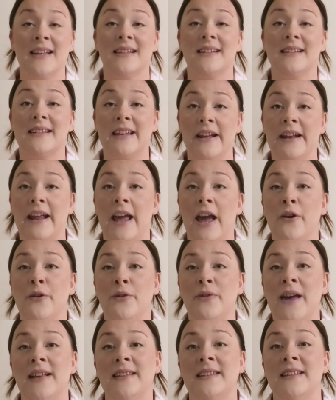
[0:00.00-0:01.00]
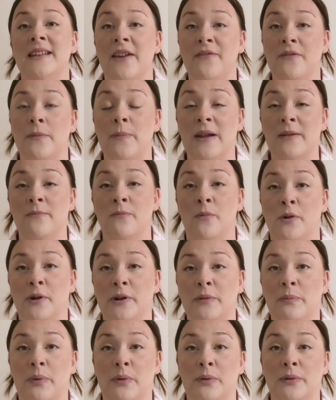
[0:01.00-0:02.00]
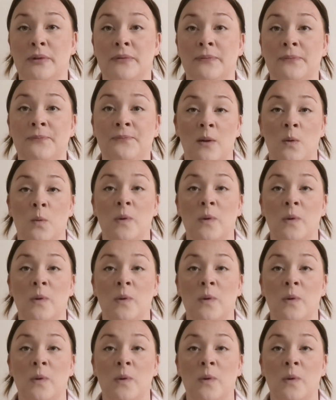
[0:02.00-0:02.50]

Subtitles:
Skin health has never been more important.